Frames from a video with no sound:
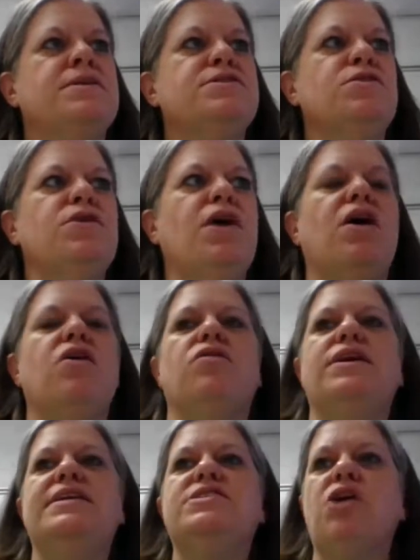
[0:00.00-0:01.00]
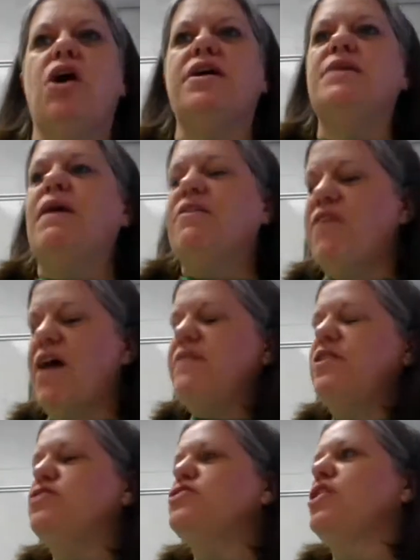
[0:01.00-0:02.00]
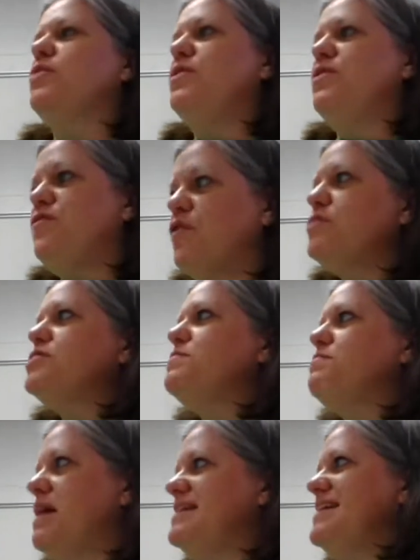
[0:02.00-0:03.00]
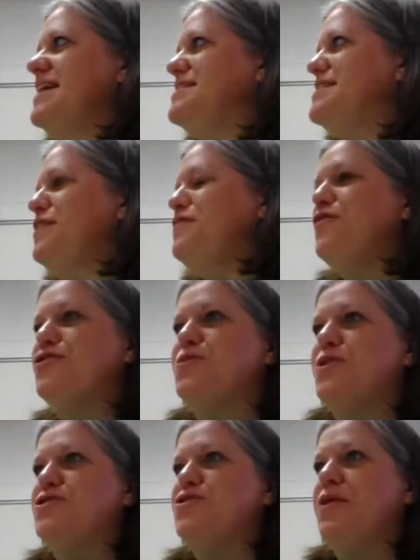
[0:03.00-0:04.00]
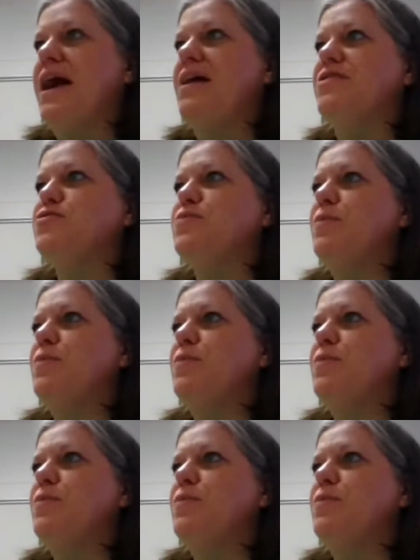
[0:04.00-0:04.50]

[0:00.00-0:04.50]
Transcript: So, y'all, he's talking about five years ago when he first met Daisy and he first went into her house.